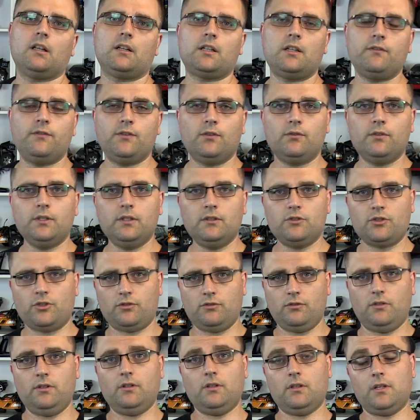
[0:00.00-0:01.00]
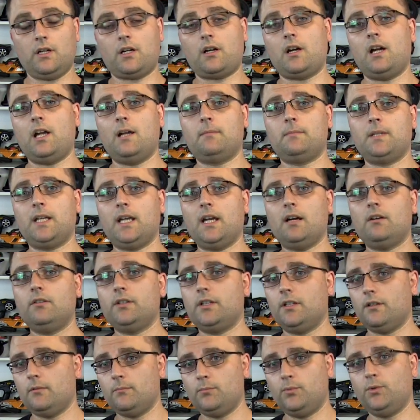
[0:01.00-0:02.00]
Like if you're in the studio like I am now,
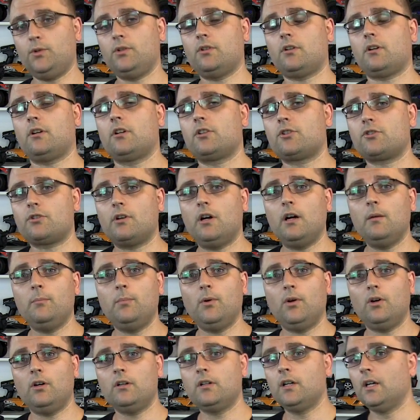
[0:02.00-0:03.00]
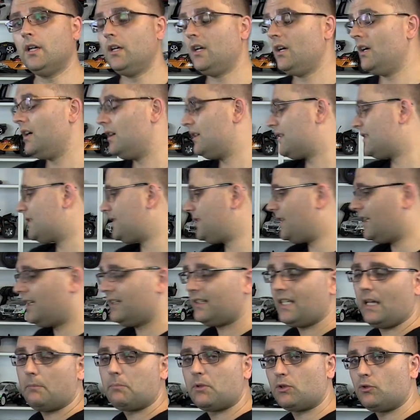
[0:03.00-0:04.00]
you know, put it on a tripod,
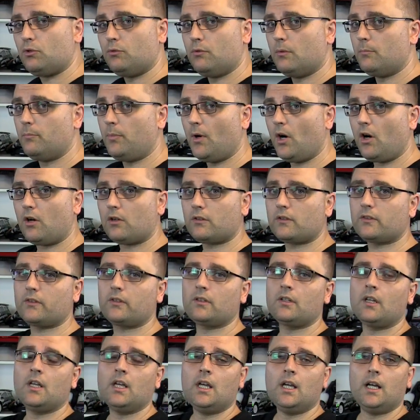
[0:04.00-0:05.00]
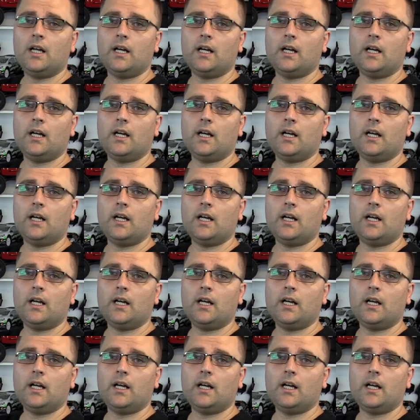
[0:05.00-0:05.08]
sticky tape it to a box.